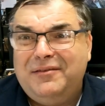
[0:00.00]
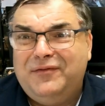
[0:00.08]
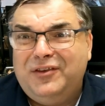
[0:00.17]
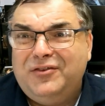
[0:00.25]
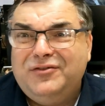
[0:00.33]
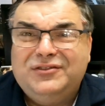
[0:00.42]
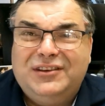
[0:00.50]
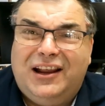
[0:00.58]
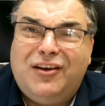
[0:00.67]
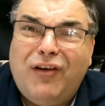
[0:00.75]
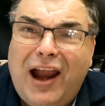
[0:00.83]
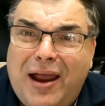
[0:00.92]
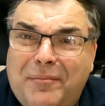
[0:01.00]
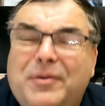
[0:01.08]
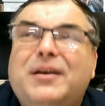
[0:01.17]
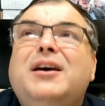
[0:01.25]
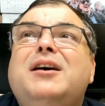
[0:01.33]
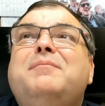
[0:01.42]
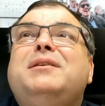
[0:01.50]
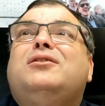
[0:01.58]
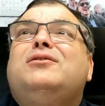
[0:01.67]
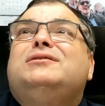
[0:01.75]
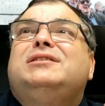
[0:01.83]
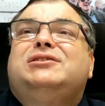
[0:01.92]
The views are crap
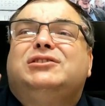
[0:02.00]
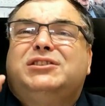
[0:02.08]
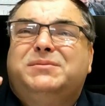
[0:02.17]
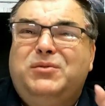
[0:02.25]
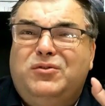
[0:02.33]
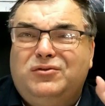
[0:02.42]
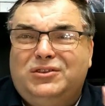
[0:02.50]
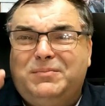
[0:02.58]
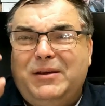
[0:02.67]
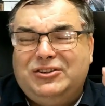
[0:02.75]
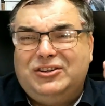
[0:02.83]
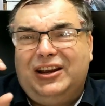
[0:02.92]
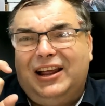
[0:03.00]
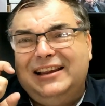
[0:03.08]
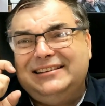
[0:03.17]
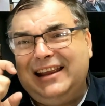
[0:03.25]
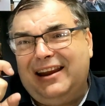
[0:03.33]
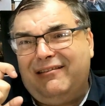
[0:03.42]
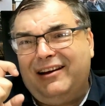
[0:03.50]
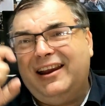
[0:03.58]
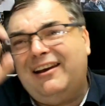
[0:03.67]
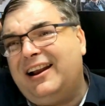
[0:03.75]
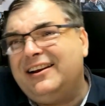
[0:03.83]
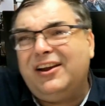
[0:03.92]
because it's a small specialized
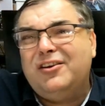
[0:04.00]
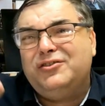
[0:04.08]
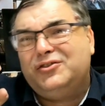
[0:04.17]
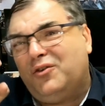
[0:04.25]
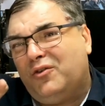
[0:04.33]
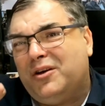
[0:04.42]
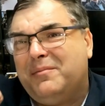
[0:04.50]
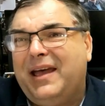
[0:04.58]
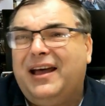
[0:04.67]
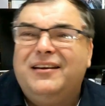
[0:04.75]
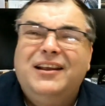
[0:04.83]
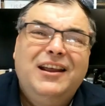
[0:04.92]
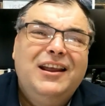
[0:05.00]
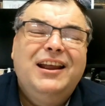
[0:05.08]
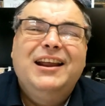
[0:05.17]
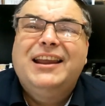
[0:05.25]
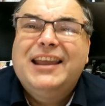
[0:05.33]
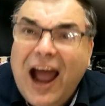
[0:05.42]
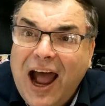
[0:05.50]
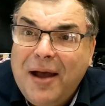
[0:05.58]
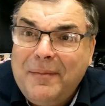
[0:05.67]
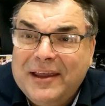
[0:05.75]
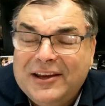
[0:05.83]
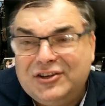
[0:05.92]
area and I don't talk about
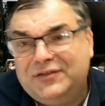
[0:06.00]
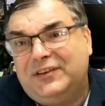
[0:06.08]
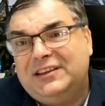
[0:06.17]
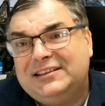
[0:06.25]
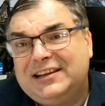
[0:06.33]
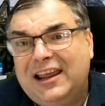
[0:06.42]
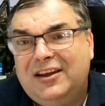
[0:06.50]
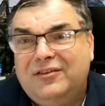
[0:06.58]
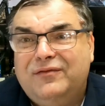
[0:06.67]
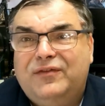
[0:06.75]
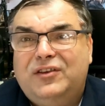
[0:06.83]
Garbage for the sake of